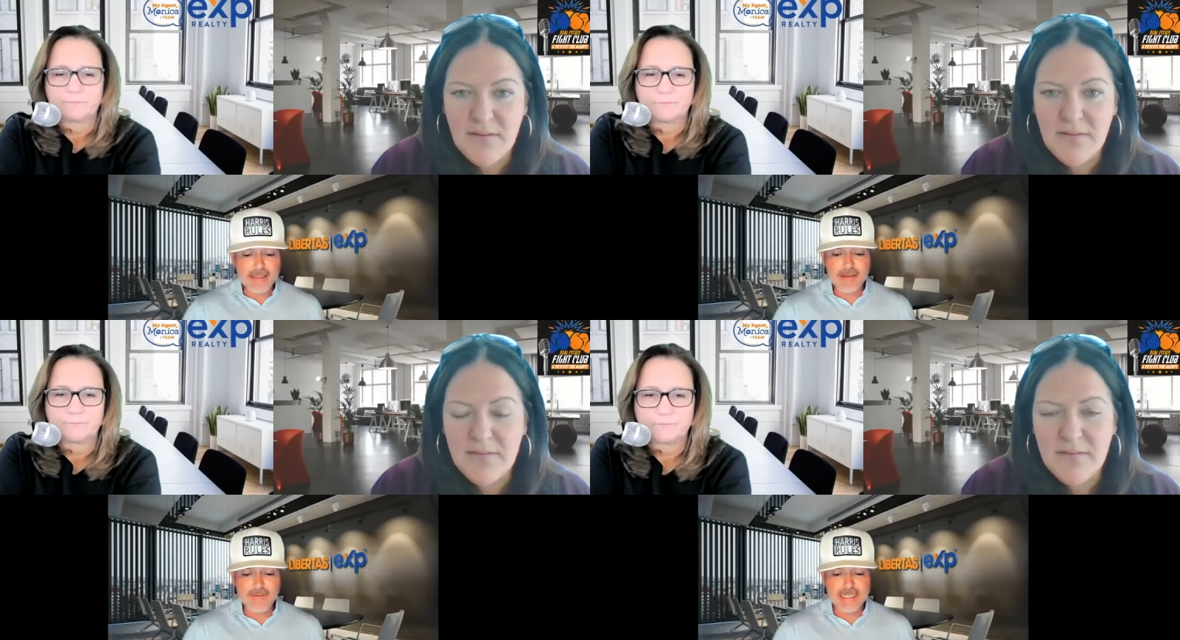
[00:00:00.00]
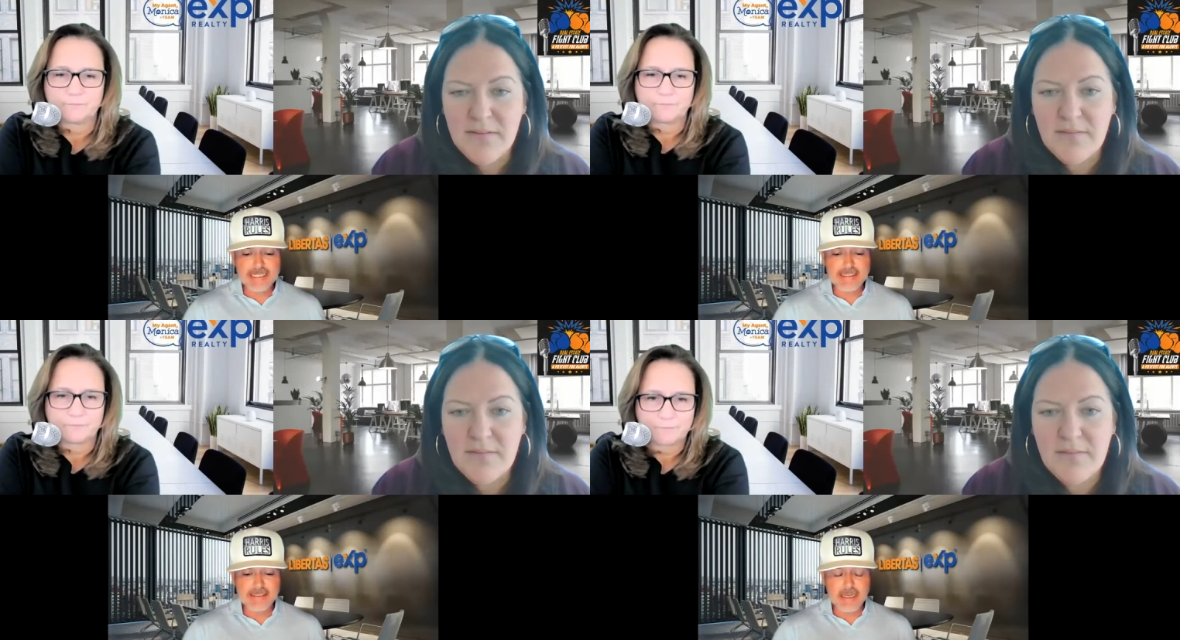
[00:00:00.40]
Speaker 1: of it is is
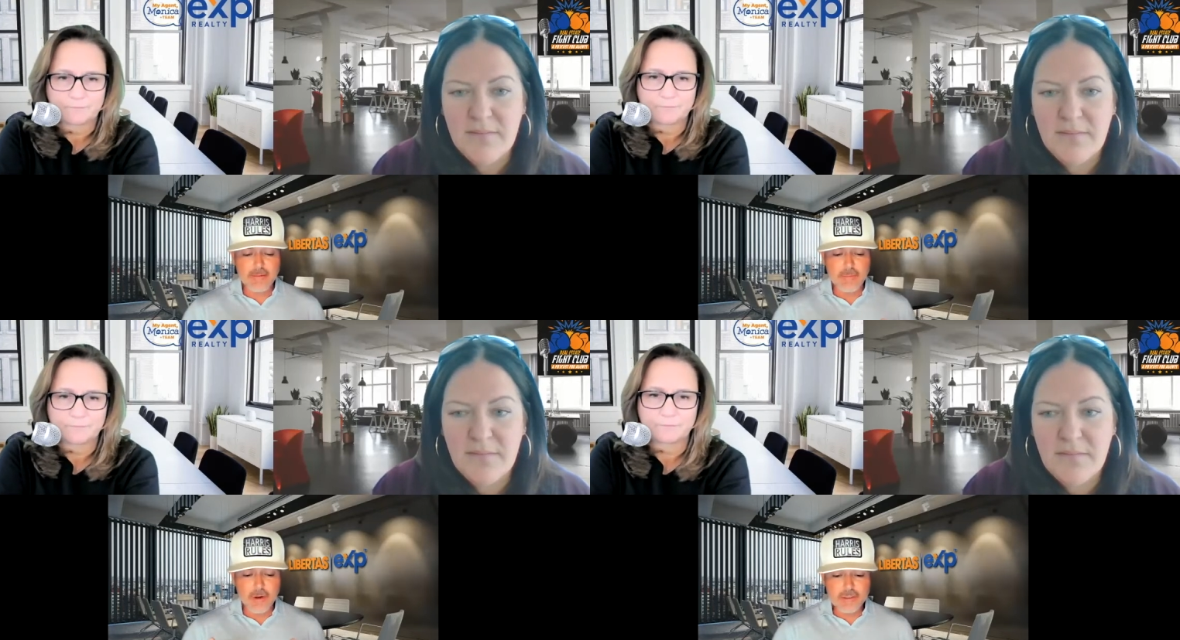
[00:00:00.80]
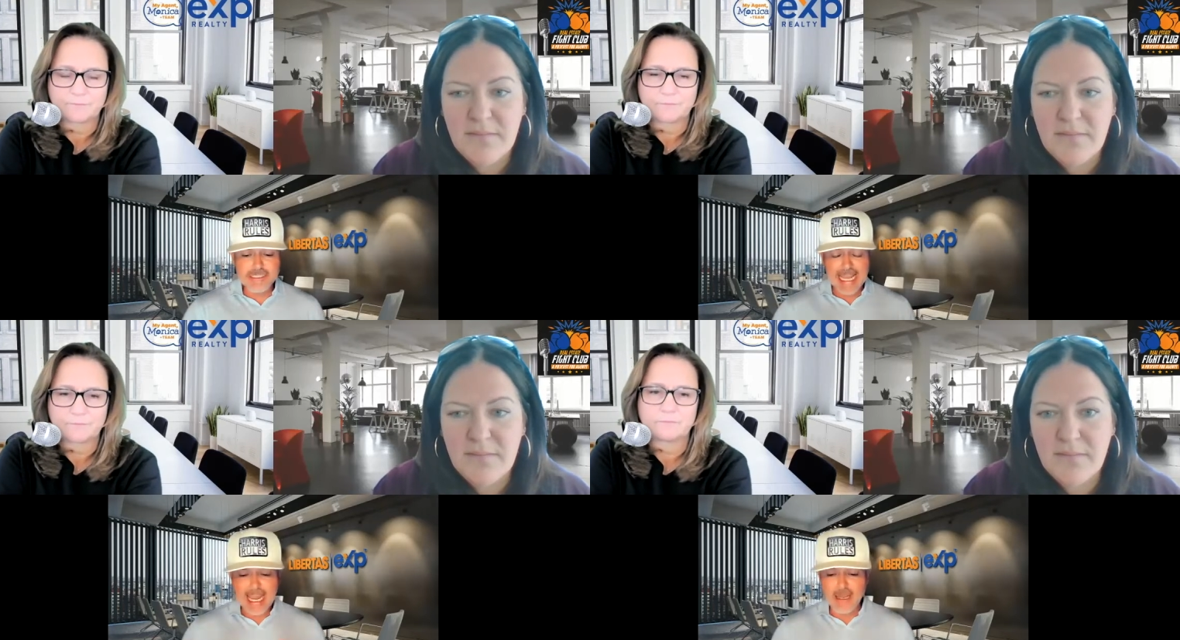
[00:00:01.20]
that most
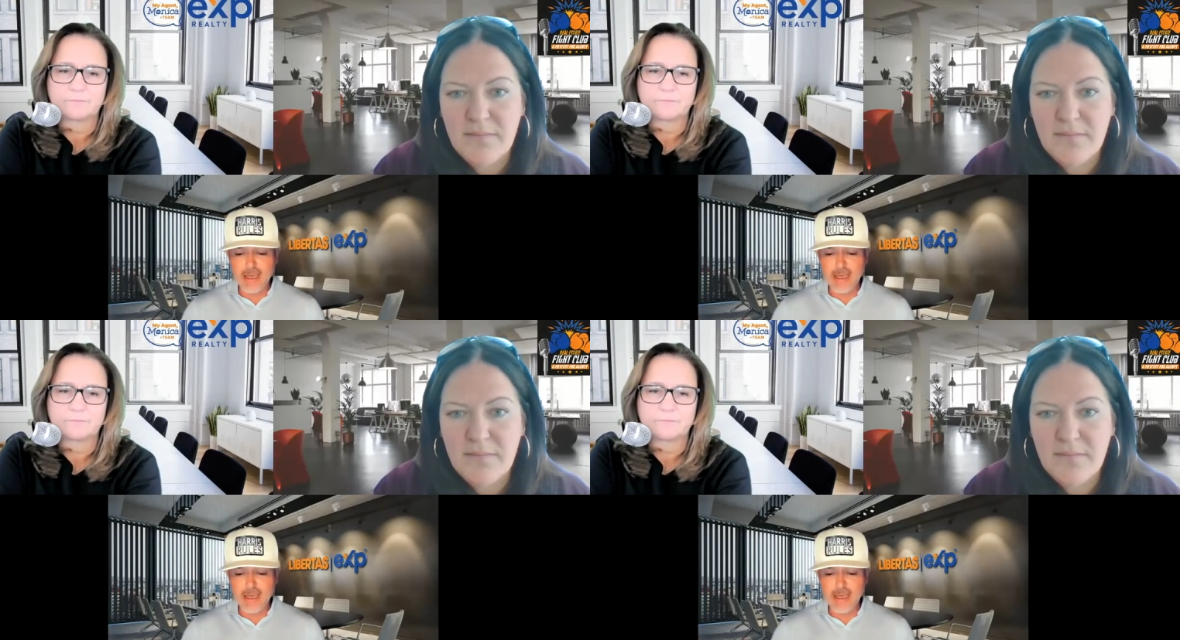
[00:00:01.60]
eight, uh,